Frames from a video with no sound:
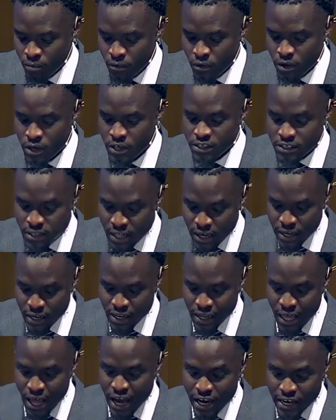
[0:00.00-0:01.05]
It is like
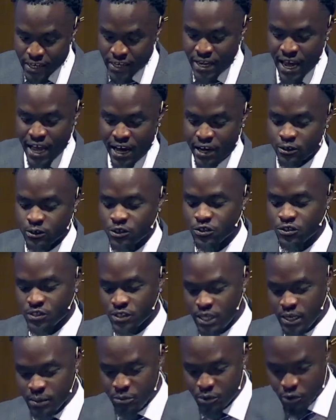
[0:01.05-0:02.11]
lying down to
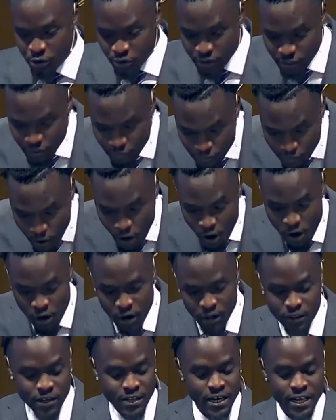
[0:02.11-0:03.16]
sleep during the fall,
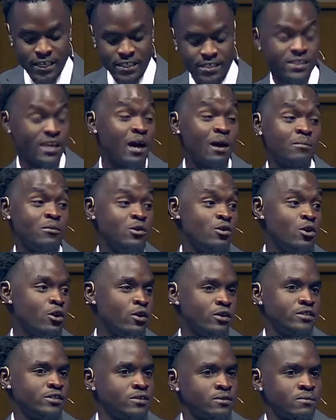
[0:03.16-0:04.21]
and the next time you know
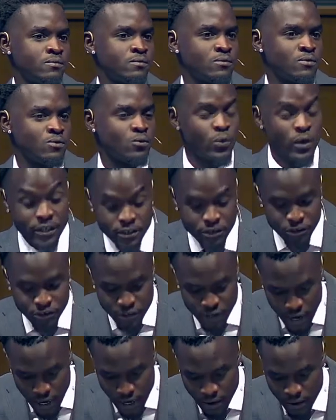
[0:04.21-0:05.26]
it's
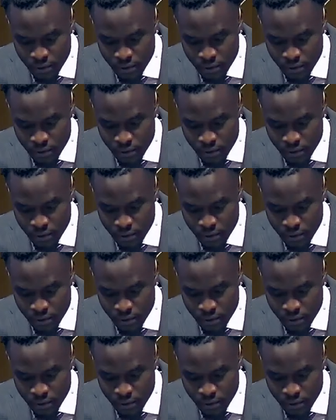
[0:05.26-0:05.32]
wintertime,